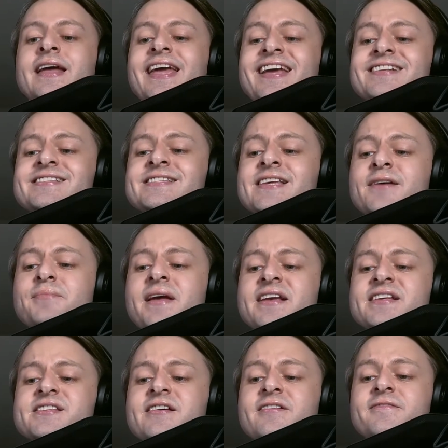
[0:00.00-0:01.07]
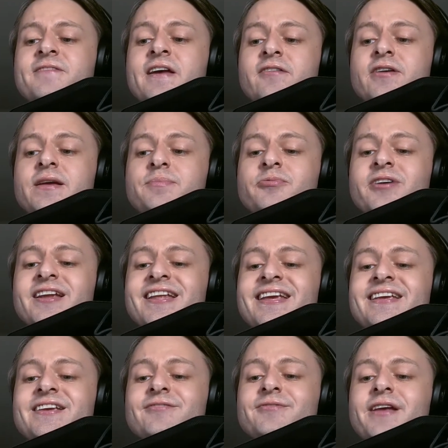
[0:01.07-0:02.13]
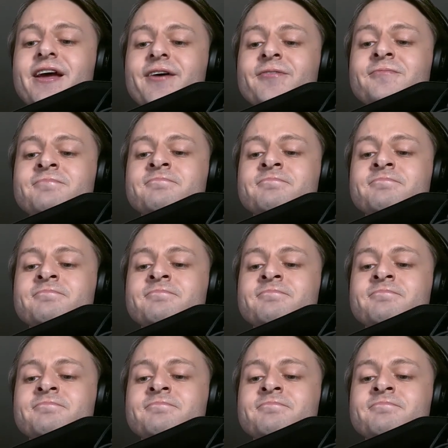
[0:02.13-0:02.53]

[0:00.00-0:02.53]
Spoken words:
And some eggs are very pretty, you know.